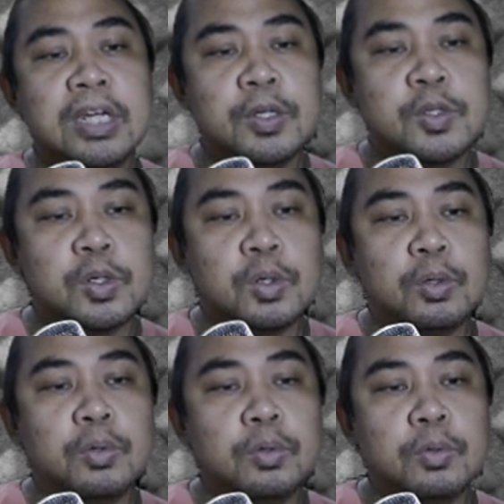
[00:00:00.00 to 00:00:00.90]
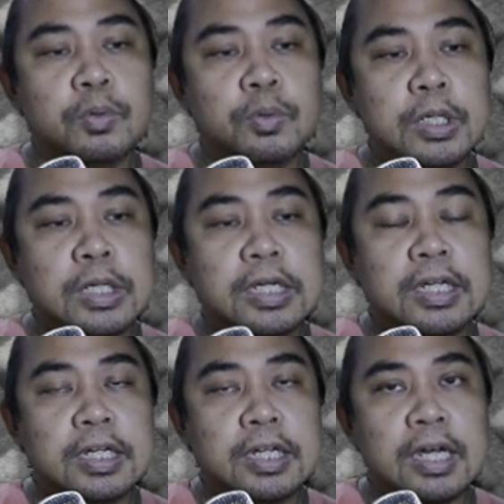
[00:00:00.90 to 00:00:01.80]
So
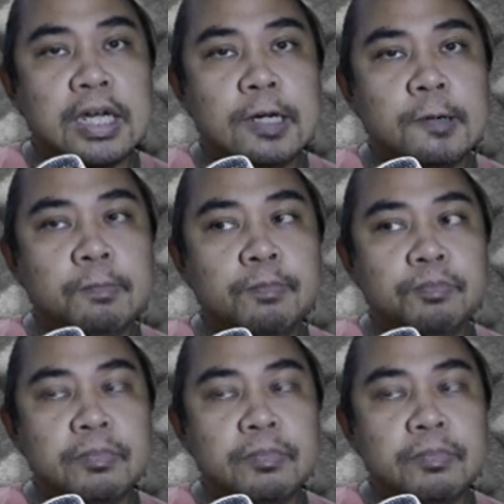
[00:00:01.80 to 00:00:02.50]
um,